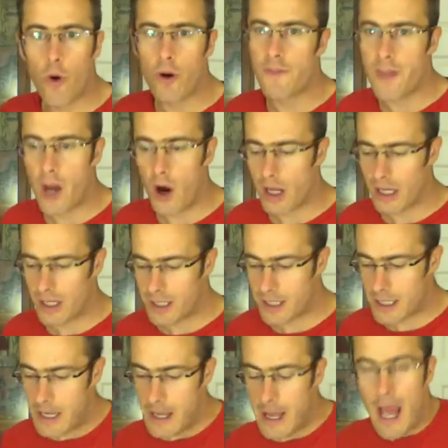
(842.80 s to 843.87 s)
of the islands
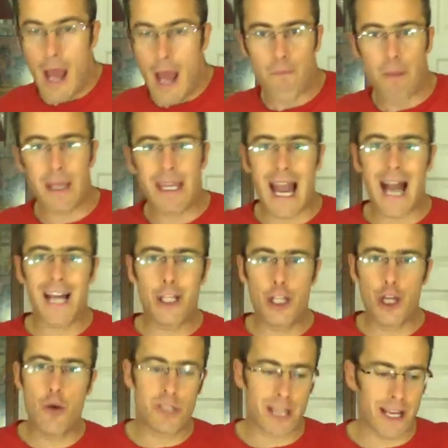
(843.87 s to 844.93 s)
began
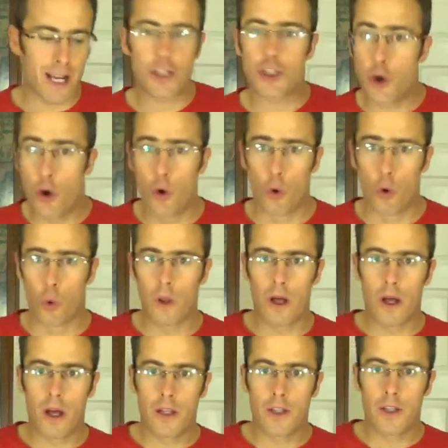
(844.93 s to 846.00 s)
using a tool
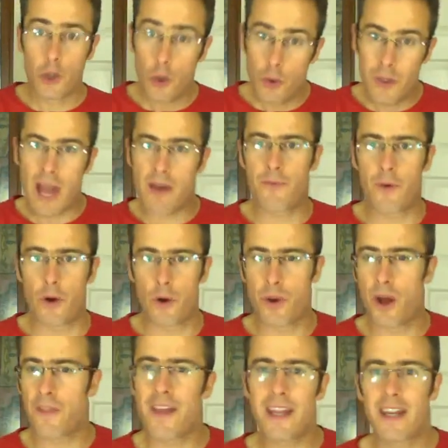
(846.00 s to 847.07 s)
to get food. I
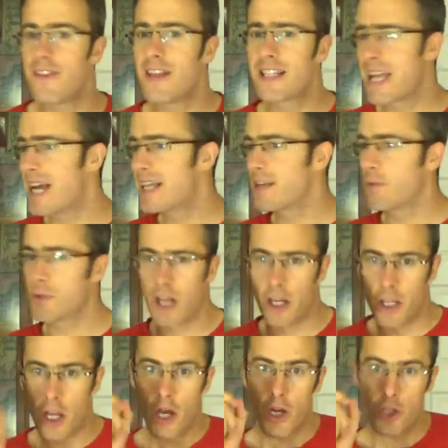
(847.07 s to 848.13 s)
think in this case, it was like
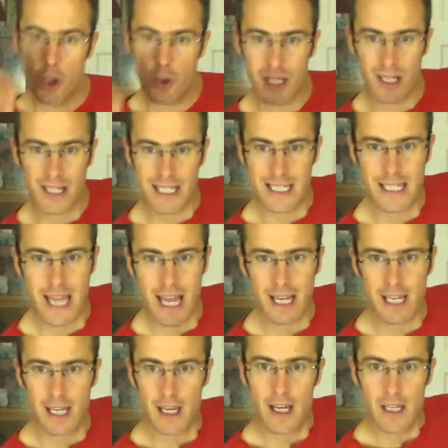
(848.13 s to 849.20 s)
using a stick
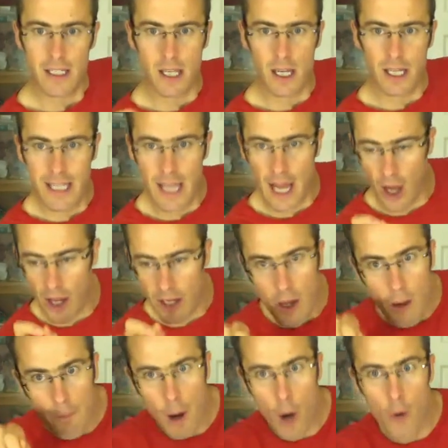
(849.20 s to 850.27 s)
to
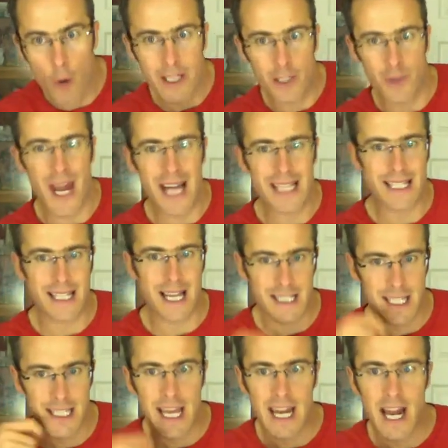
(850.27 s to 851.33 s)
poke into an ant's nest and
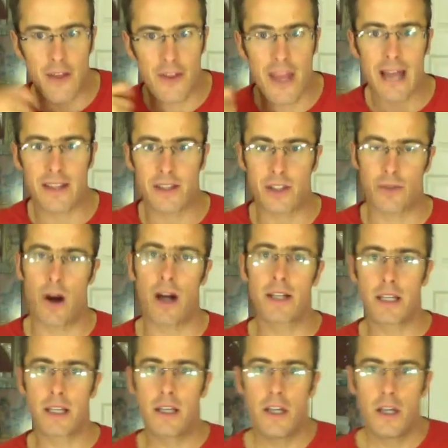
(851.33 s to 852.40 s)
get out the ants, right?
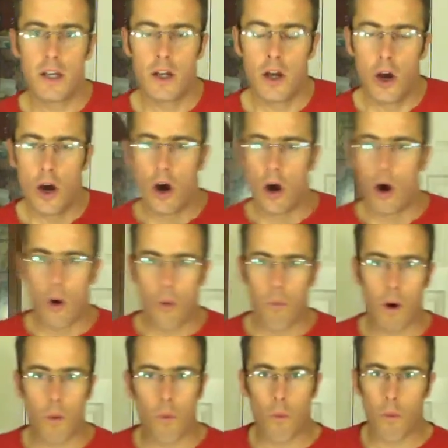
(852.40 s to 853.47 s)

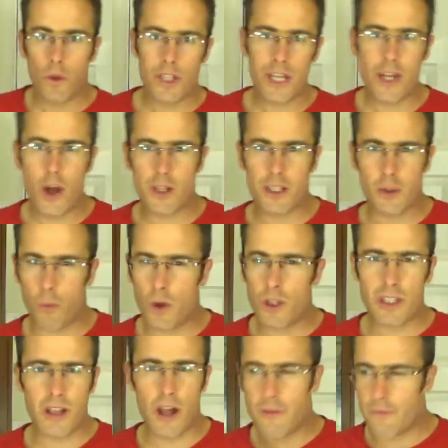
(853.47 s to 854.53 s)
Well, once they noticed that once
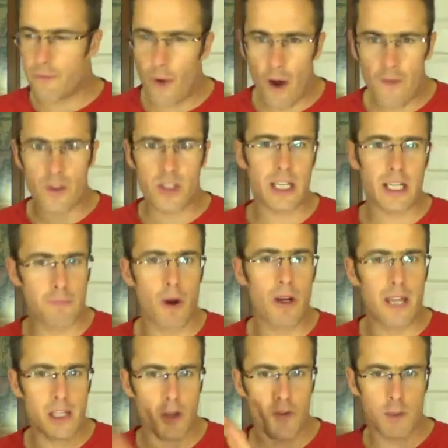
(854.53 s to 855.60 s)
like 5 or 6 monkeys
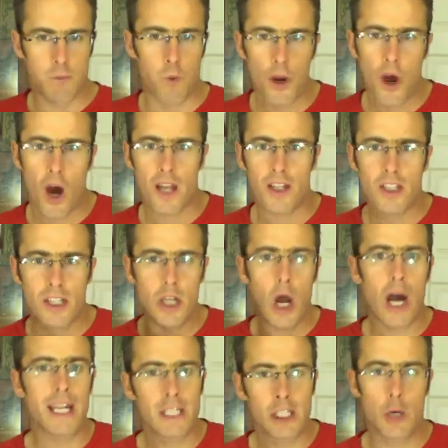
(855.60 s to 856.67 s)
on this one island
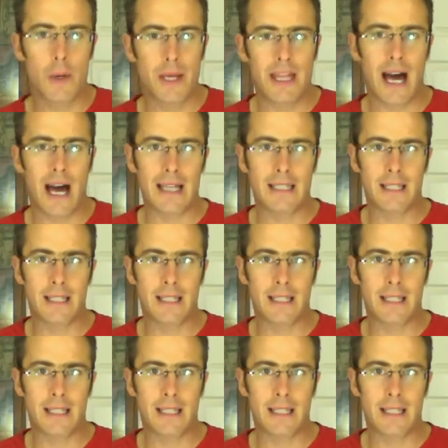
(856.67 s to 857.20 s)
started doing that,